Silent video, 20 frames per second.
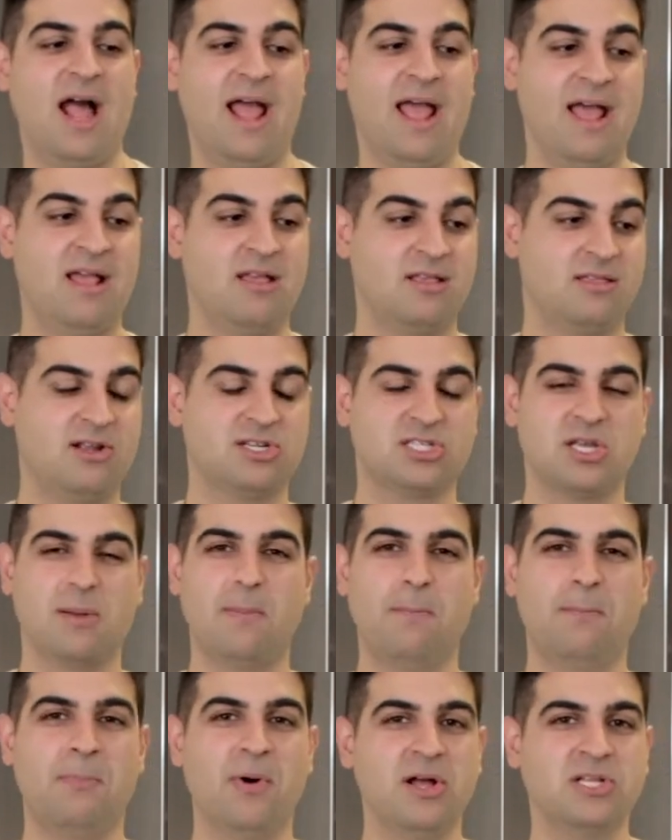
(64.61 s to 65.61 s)
And there's a
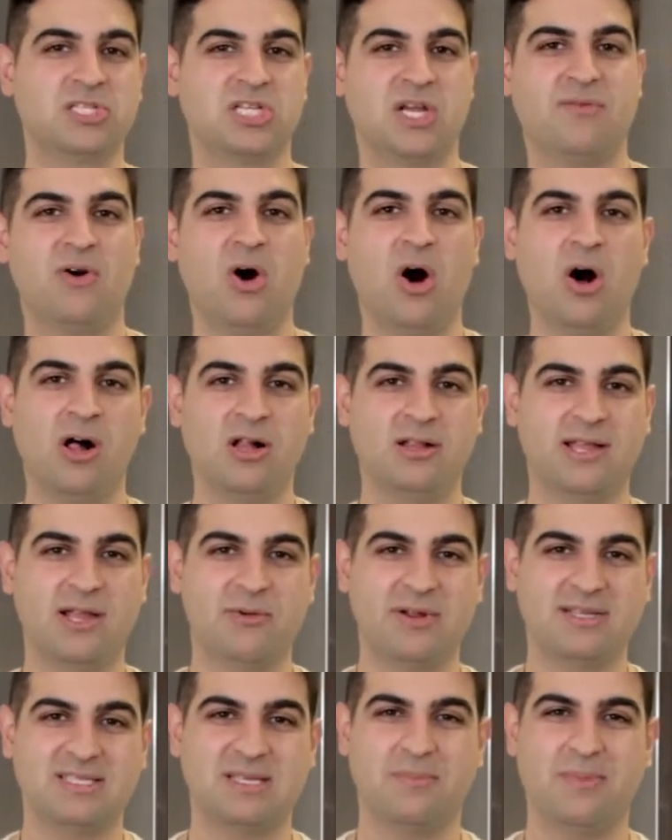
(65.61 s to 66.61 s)
bunch of holiday
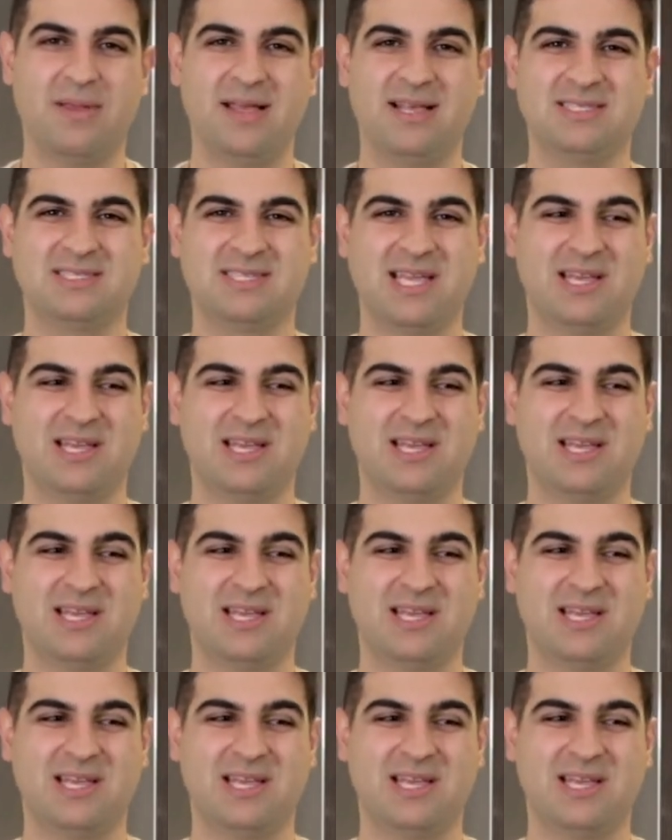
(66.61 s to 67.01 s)
recipes.